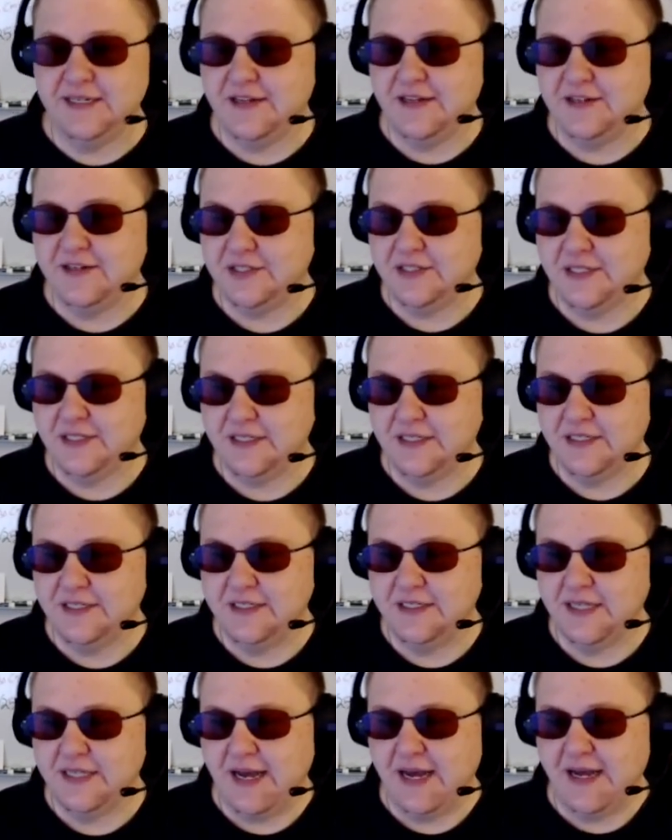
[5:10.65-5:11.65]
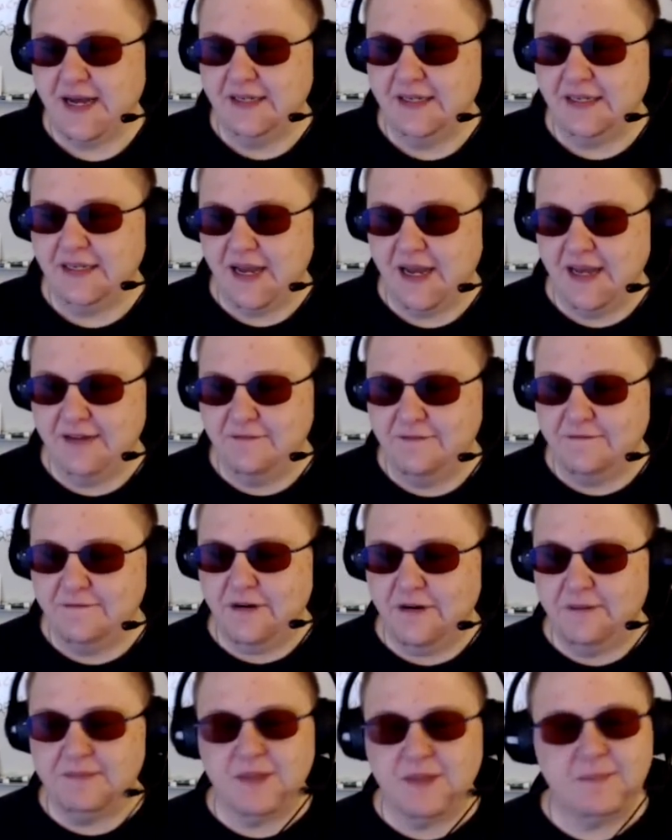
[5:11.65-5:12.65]
There's this line
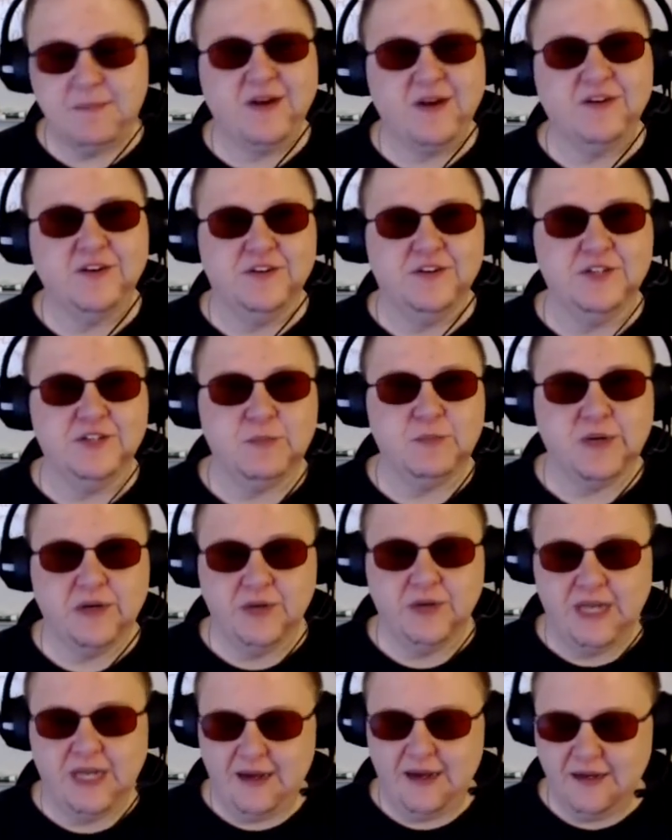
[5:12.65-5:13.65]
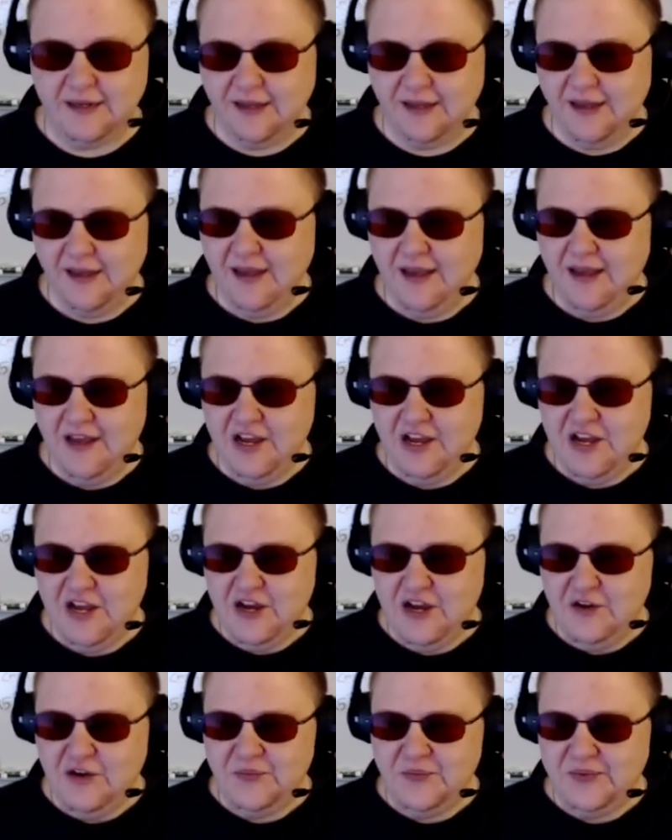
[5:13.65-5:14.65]
from the Pardoner's Prologue,
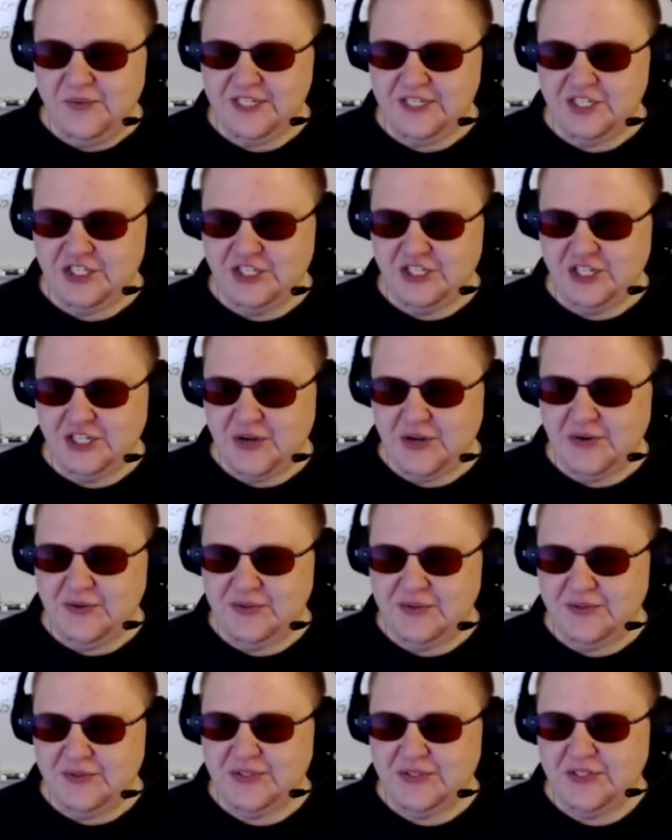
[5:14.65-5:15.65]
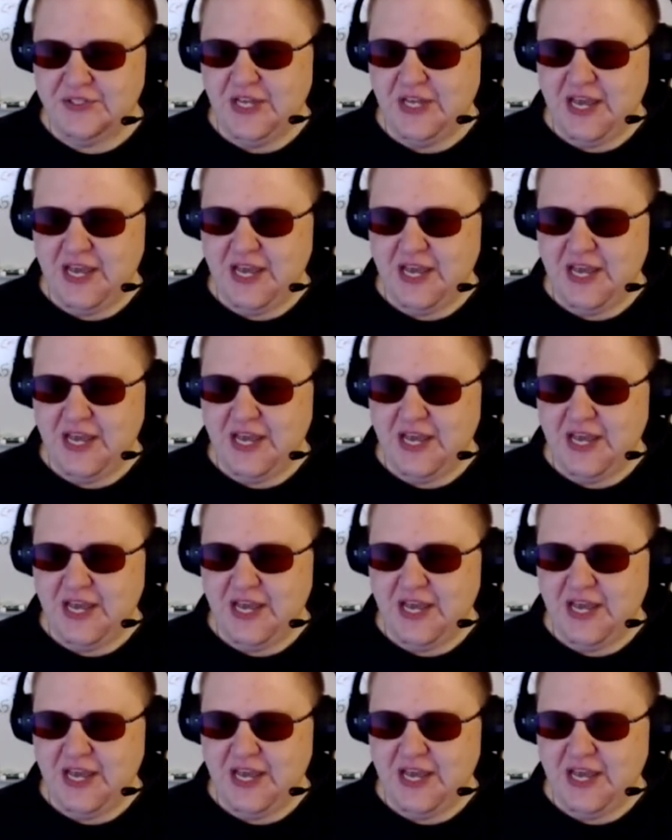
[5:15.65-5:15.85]
which goes,